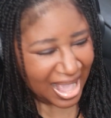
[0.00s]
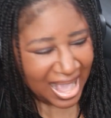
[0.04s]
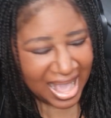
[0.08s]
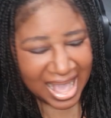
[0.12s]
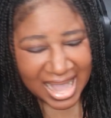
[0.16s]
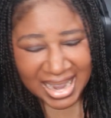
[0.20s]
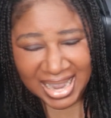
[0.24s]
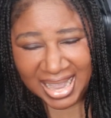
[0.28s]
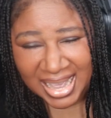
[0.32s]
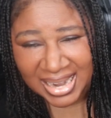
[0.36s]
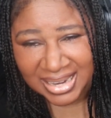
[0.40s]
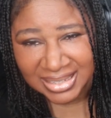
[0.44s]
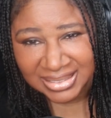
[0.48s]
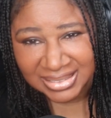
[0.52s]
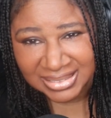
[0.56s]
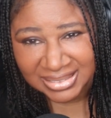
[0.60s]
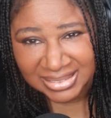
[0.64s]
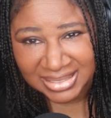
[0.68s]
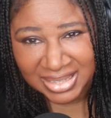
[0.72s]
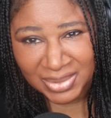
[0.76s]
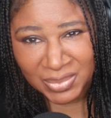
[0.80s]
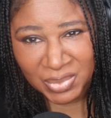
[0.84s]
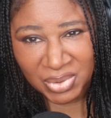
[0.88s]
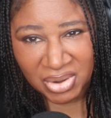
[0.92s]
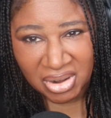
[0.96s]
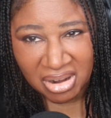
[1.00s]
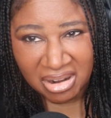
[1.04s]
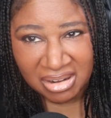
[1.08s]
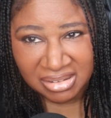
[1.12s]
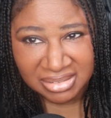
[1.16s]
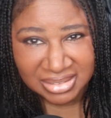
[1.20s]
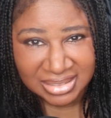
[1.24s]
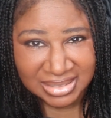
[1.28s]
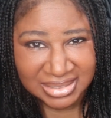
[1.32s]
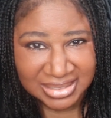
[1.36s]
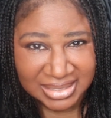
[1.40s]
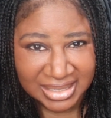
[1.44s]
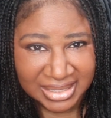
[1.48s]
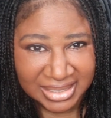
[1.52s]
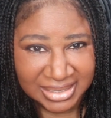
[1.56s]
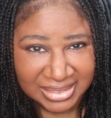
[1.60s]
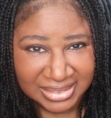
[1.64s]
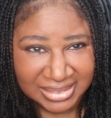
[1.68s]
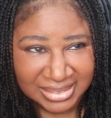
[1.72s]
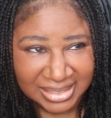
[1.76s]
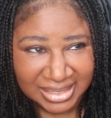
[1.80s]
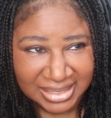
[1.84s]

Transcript: I kind of understand what Carl is saying.